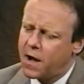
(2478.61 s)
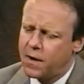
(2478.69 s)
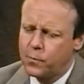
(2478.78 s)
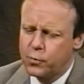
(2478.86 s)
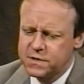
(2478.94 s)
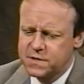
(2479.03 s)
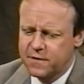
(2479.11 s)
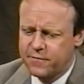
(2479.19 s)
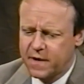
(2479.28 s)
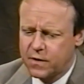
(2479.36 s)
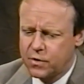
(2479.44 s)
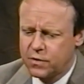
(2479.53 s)
Bridget,
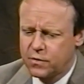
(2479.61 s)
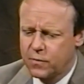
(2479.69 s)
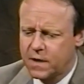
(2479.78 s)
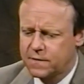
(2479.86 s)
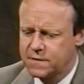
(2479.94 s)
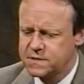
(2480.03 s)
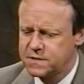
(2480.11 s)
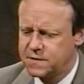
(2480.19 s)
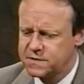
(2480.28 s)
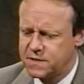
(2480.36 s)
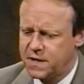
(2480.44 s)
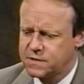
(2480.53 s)
if I could direct
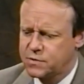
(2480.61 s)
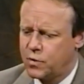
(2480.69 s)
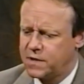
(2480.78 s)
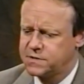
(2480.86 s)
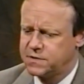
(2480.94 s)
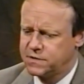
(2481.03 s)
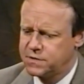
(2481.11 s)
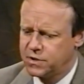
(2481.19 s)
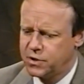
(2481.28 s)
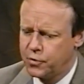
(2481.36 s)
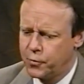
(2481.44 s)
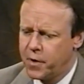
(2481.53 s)
this next question to
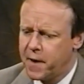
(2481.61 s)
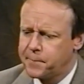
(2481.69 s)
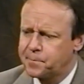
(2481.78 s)
you,